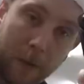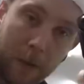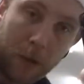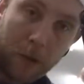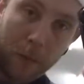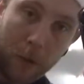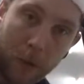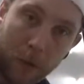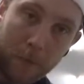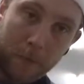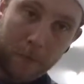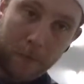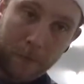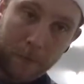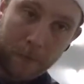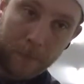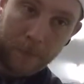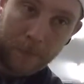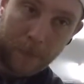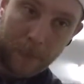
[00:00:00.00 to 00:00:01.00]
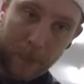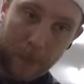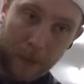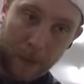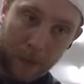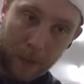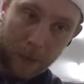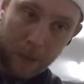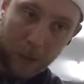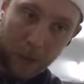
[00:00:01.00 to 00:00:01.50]
at the bottom,
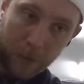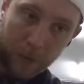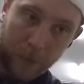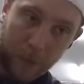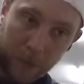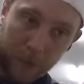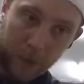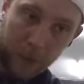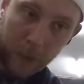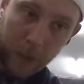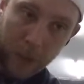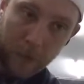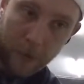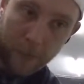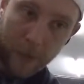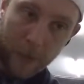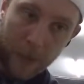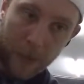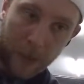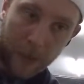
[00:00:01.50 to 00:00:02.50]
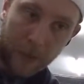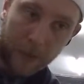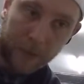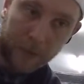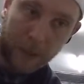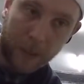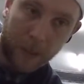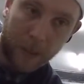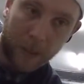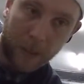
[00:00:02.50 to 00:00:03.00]
your rotor gyro plate in the
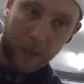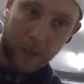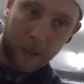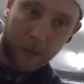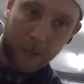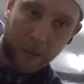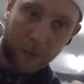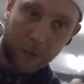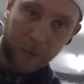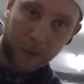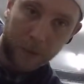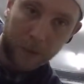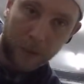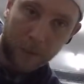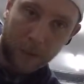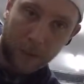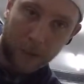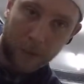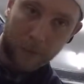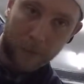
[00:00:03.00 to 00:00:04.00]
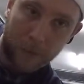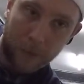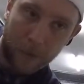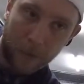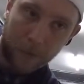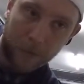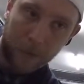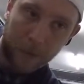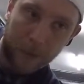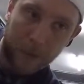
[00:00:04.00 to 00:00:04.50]
centre here, which is the bit that
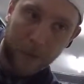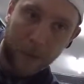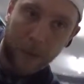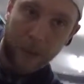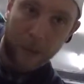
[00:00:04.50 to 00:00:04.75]
moves,